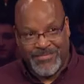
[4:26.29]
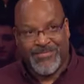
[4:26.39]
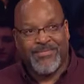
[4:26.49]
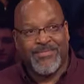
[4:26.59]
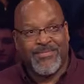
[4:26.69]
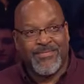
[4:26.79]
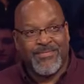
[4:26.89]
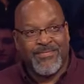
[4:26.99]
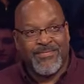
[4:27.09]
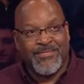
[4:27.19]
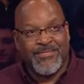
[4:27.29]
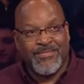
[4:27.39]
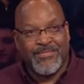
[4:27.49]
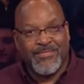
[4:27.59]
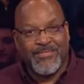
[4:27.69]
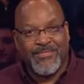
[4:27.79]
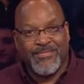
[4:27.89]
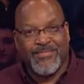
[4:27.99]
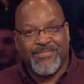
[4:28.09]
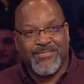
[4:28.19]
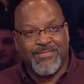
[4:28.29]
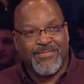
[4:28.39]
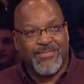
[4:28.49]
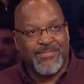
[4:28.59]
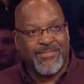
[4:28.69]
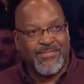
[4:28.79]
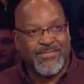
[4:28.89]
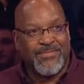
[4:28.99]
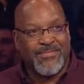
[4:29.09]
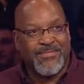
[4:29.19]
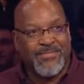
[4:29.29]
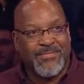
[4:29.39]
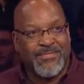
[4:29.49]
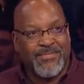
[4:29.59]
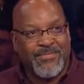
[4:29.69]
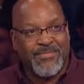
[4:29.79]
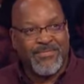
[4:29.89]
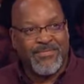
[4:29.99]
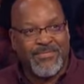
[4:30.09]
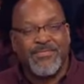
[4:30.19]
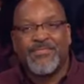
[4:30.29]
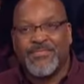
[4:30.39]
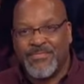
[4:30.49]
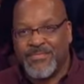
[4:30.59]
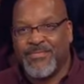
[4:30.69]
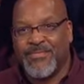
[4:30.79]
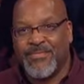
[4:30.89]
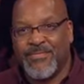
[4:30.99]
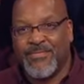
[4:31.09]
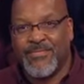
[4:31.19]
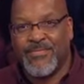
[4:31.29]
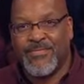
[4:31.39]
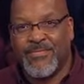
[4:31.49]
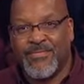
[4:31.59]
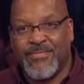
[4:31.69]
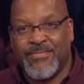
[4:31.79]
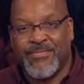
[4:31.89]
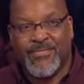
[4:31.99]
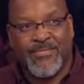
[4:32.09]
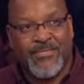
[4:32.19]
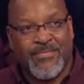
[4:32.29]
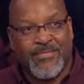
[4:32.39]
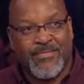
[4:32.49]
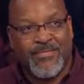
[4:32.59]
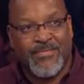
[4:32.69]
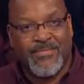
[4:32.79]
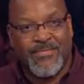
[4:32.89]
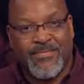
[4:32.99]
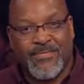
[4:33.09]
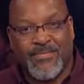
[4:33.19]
(not speaking)